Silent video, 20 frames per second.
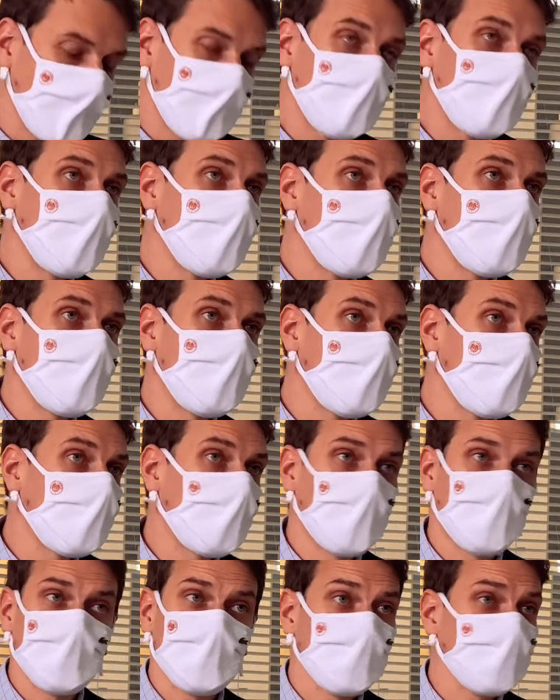I
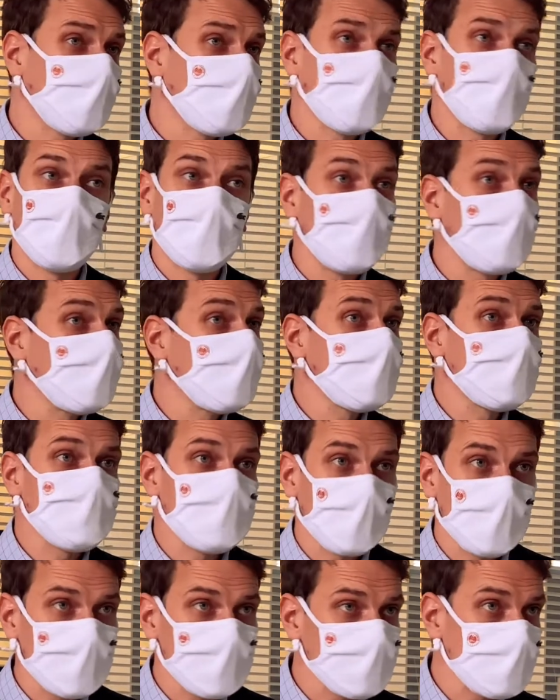have to completely
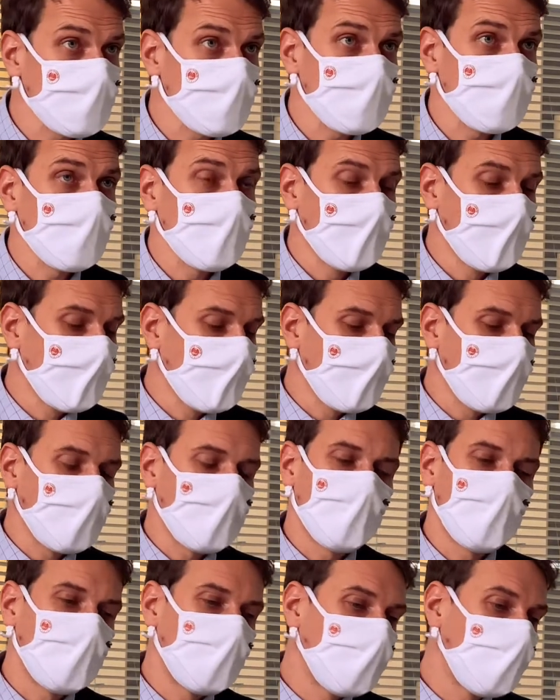change it,
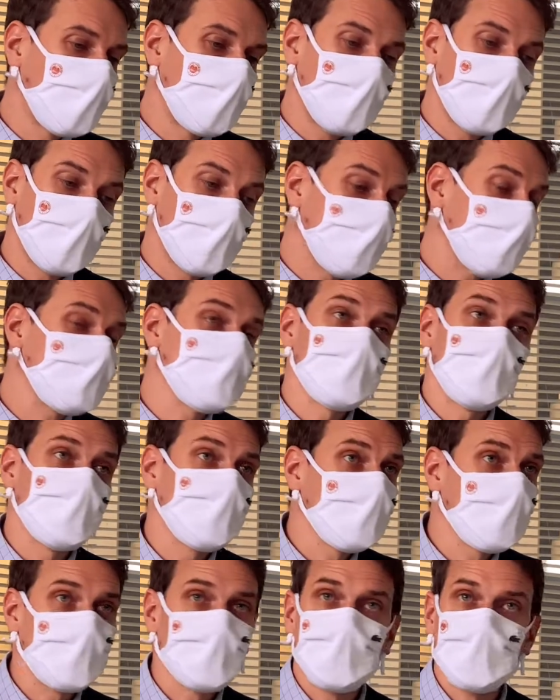or I'm actually not
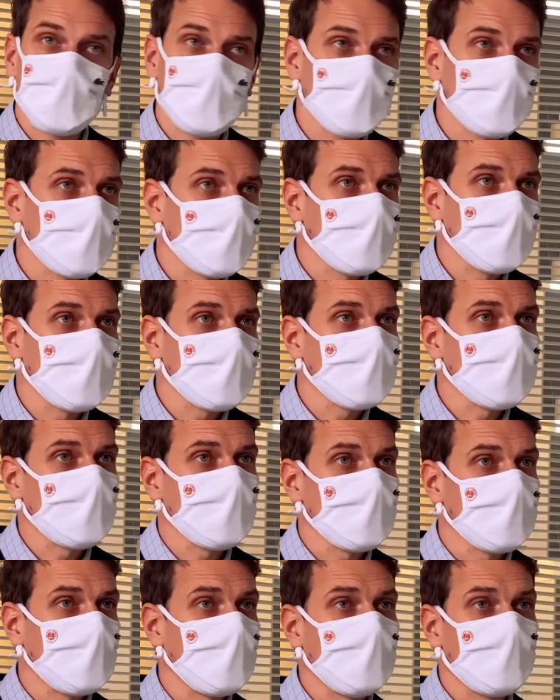really interested in this. I
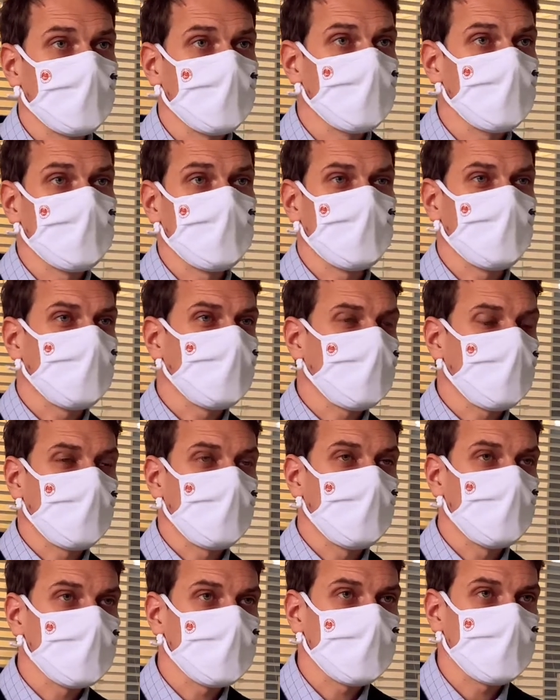would rather do something
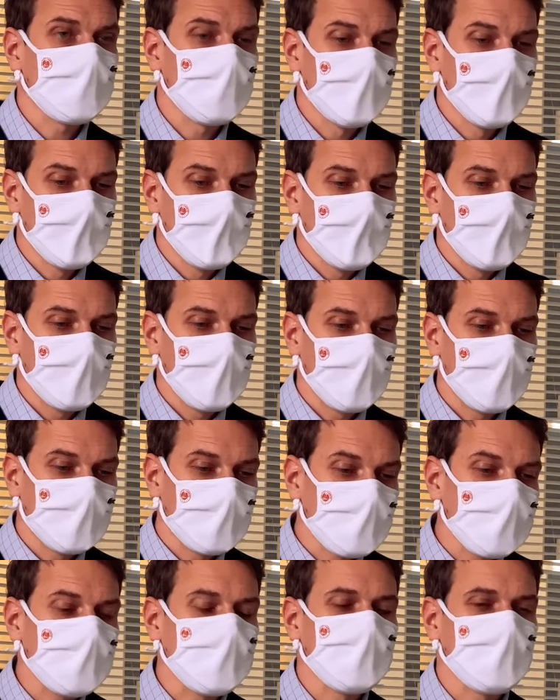else. And
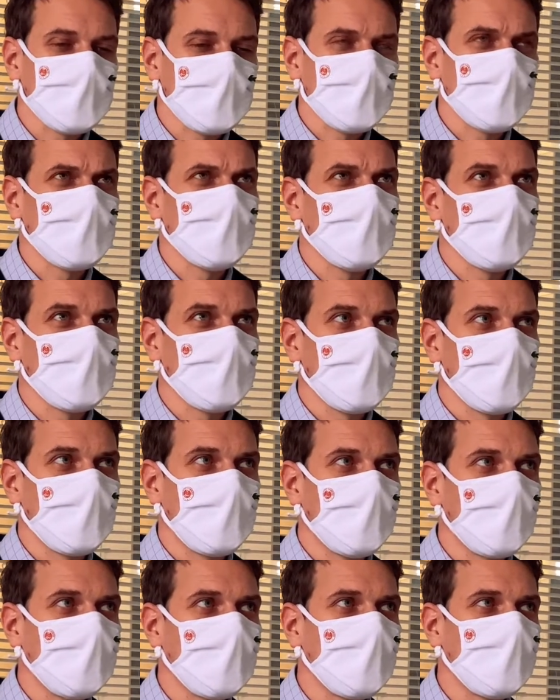this
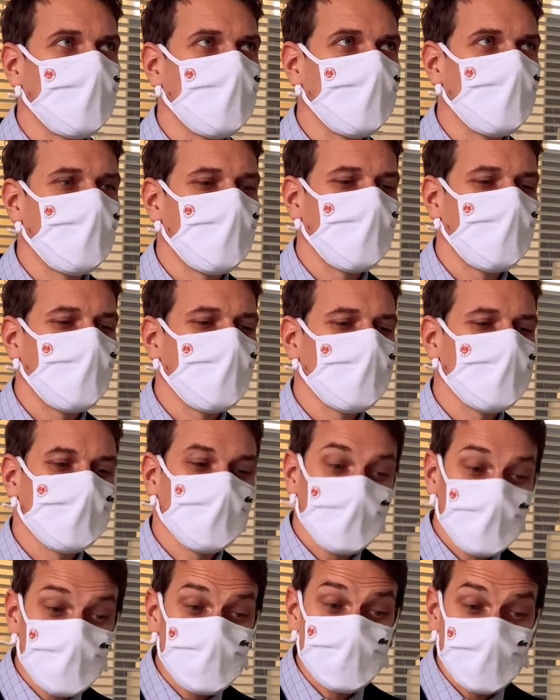is
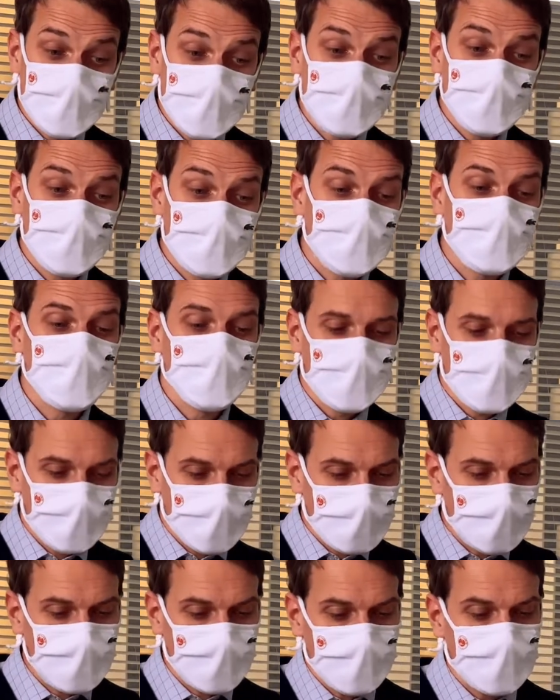usually due to
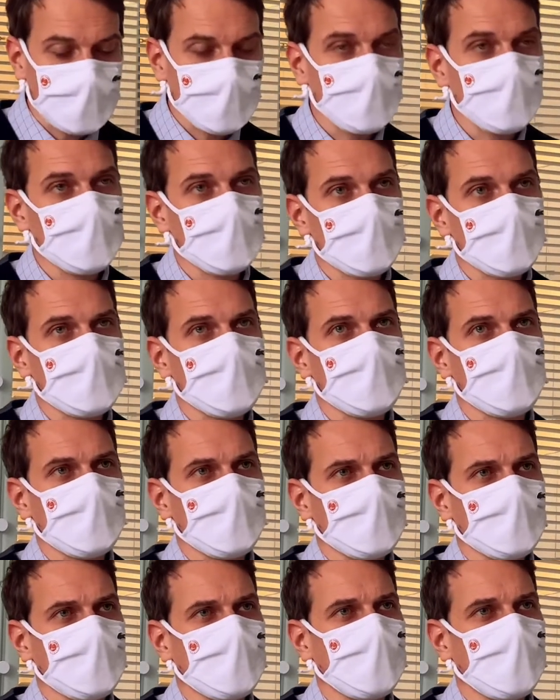the students
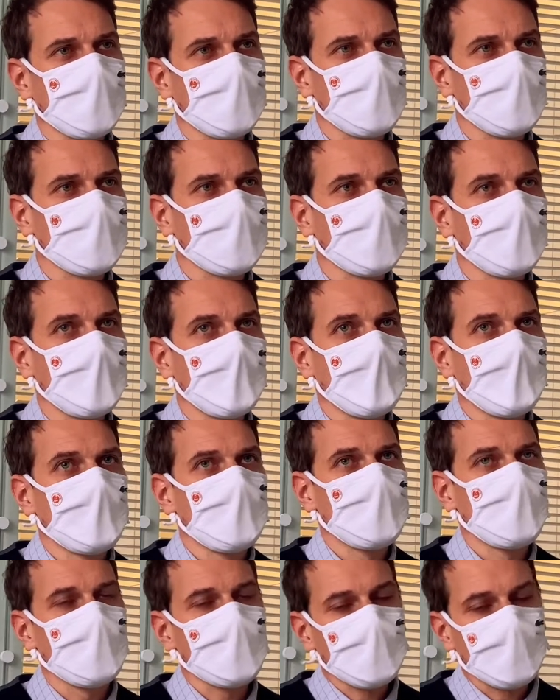like kind of
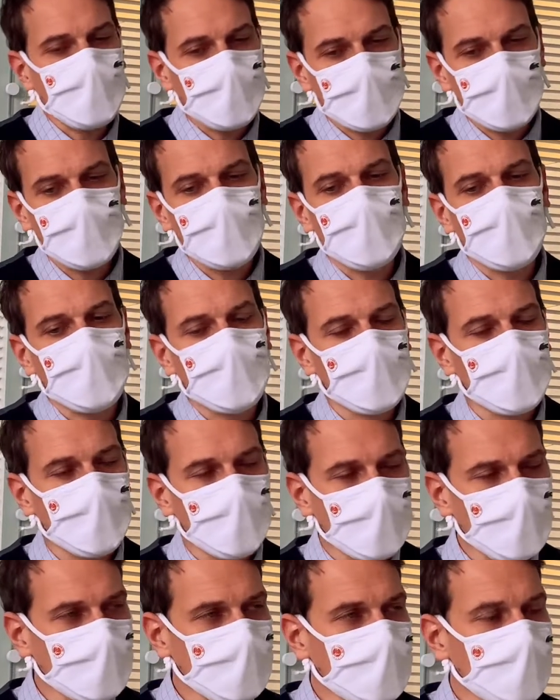not putting the work in
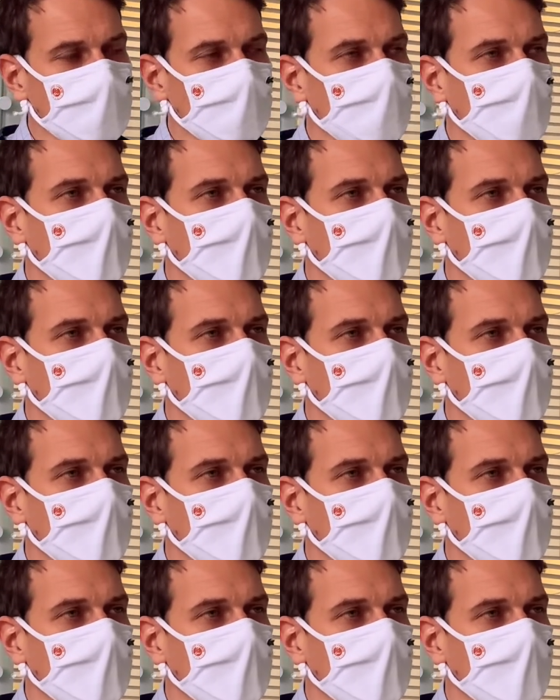early,